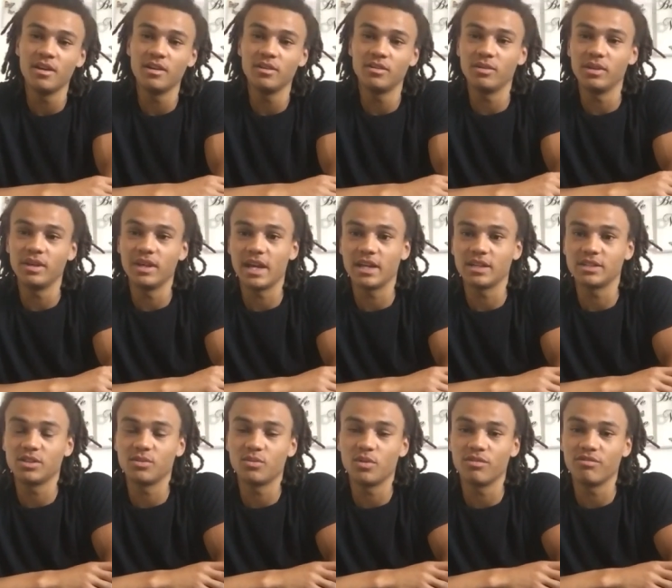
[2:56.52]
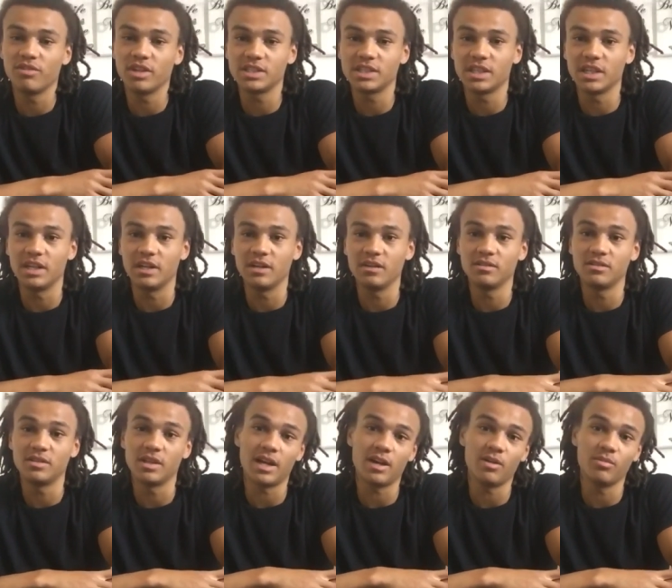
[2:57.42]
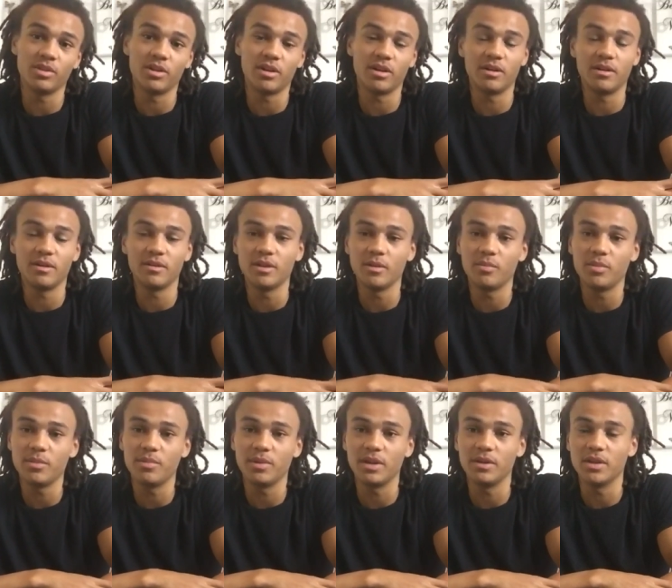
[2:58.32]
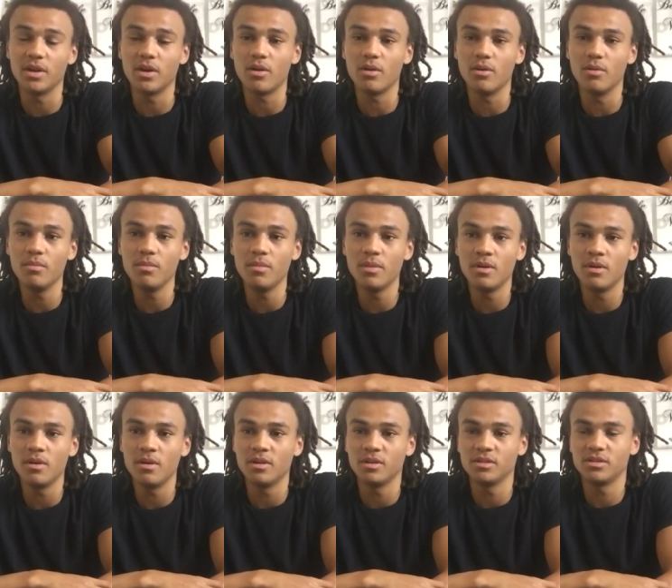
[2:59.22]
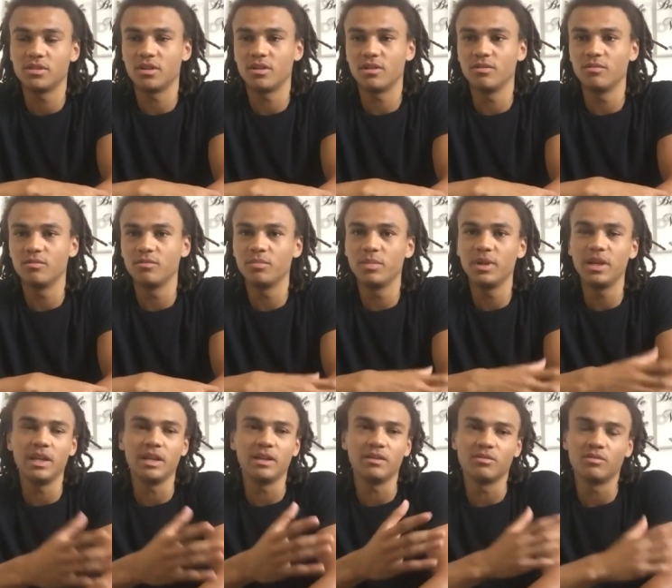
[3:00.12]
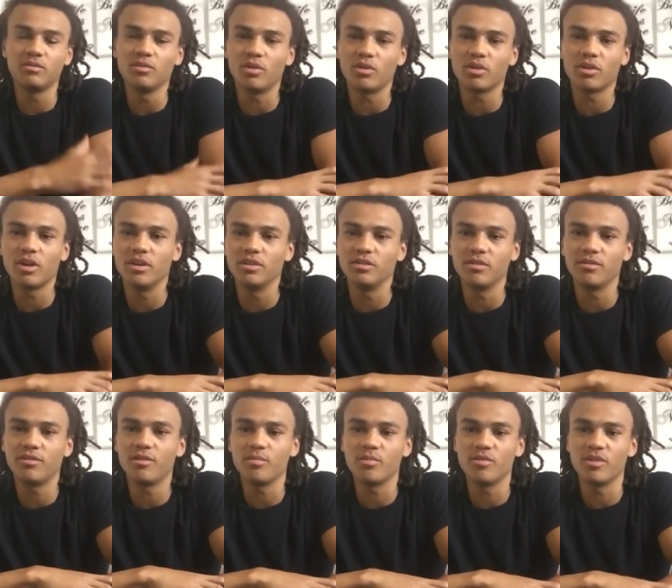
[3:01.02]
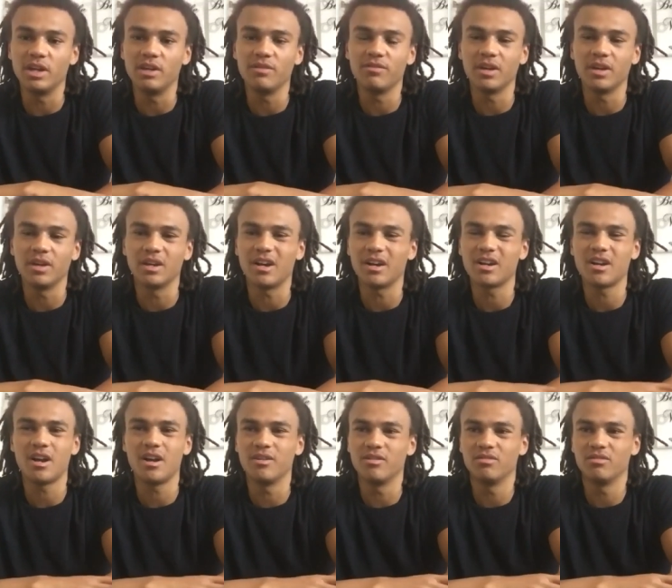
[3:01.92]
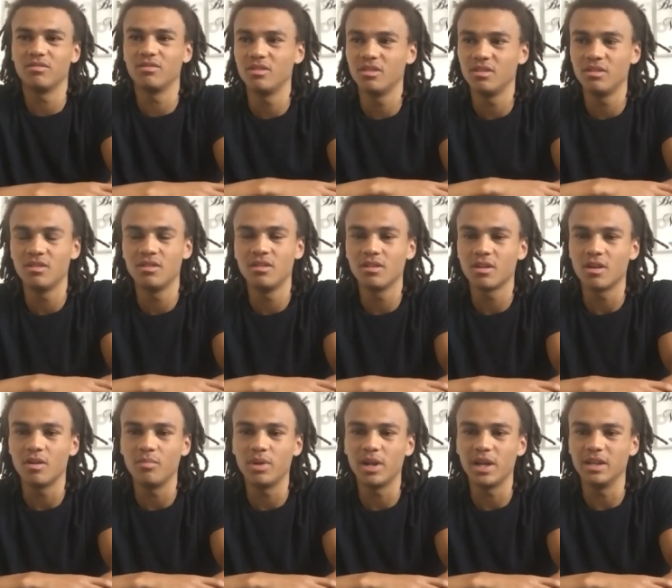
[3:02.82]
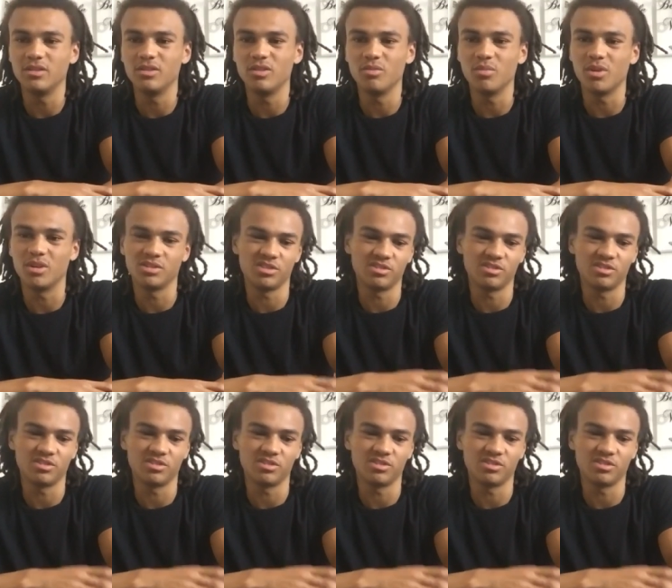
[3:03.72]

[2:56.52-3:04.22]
doing the extra work, risking it to help the people in the home. So me not going to football or anything, I can't complain too much.